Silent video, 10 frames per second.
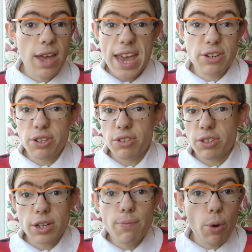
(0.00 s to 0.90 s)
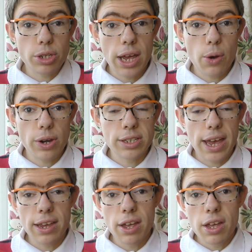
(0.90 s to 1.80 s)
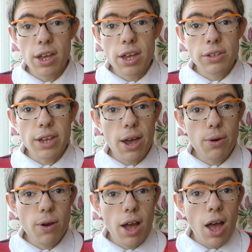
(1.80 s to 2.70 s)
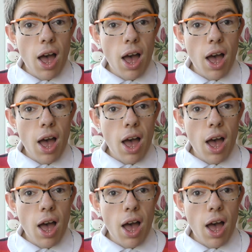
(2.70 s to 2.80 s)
Age is just a number, as I always say. So